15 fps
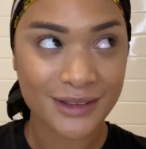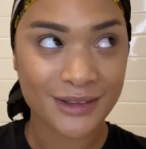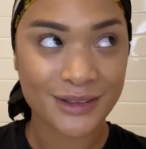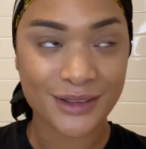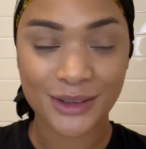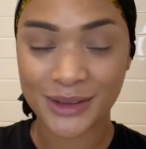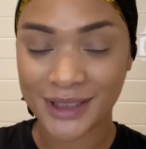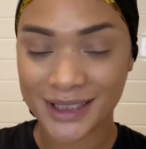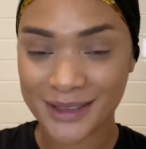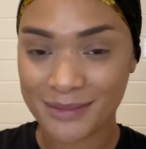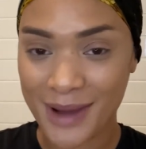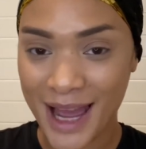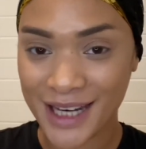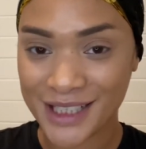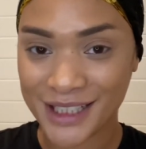do this
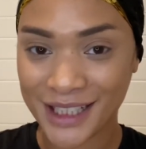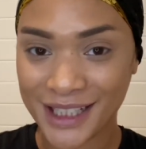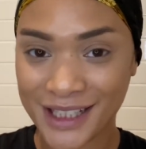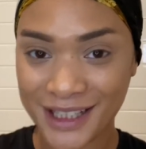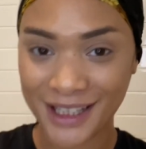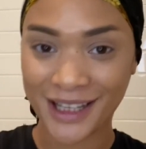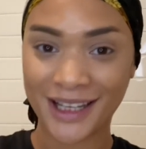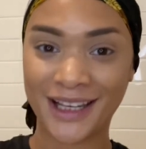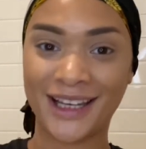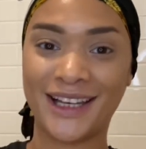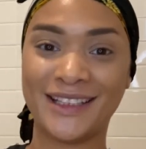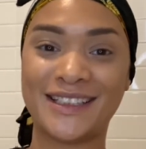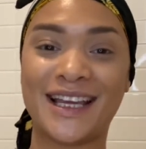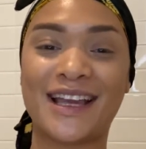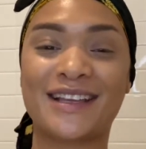magic,
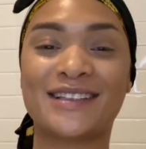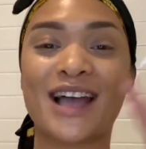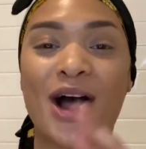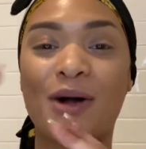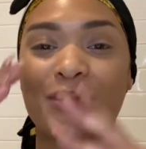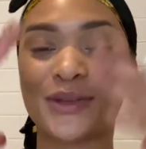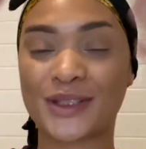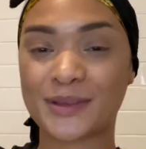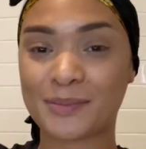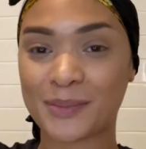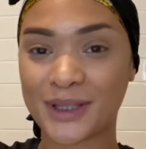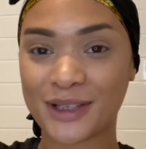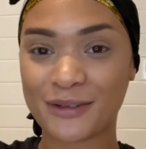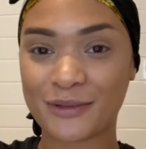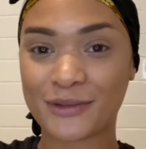take down this
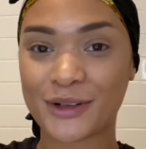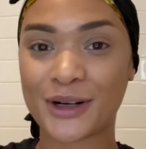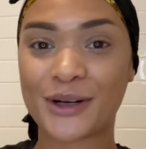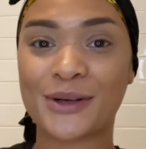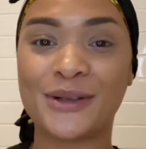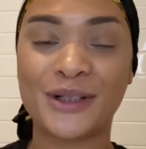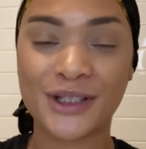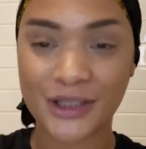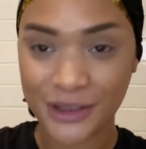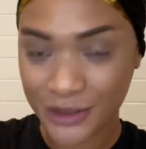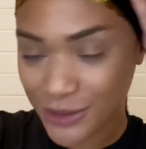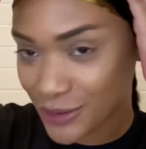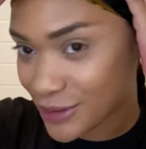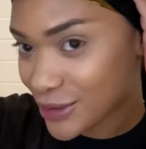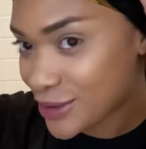big fro
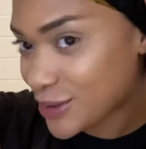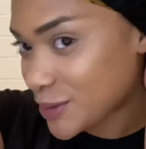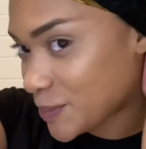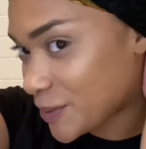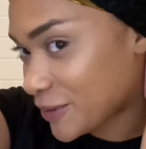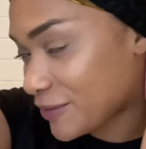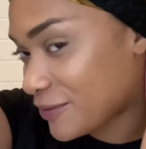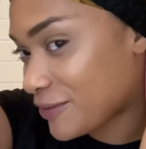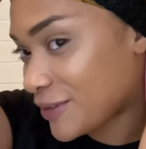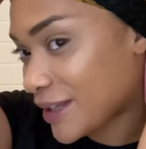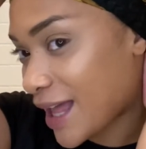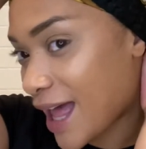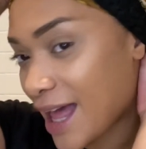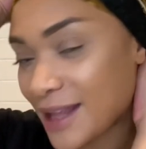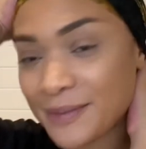to this super
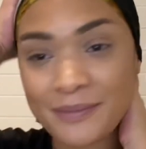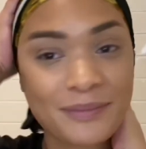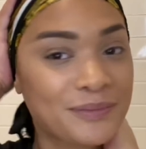flat